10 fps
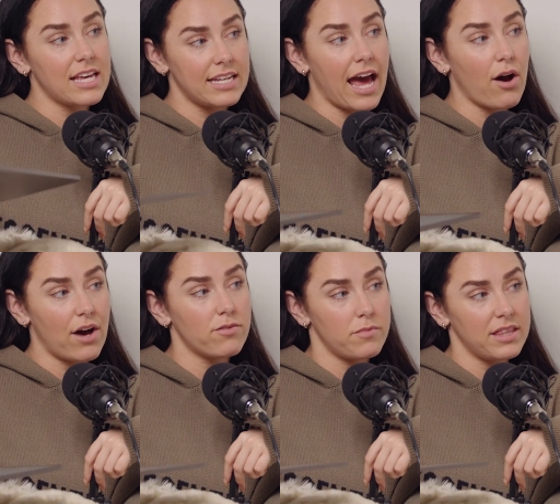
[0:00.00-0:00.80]
They now
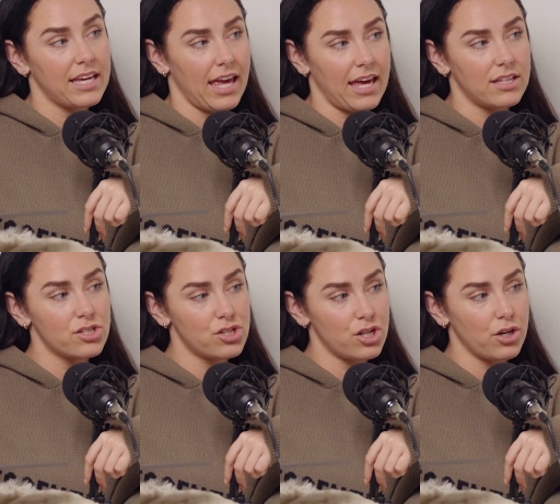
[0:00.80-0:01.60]
have them in the
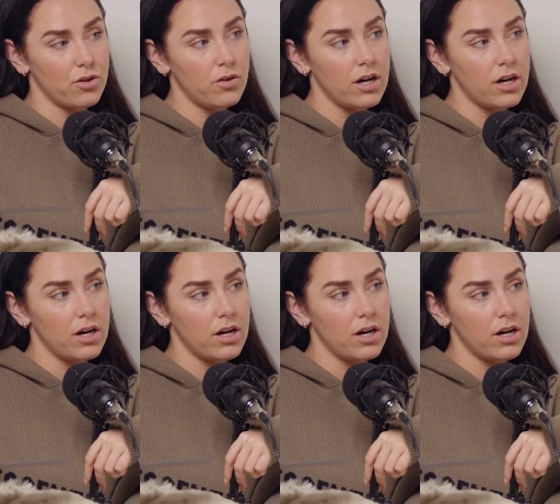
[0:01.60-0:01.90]
cans too.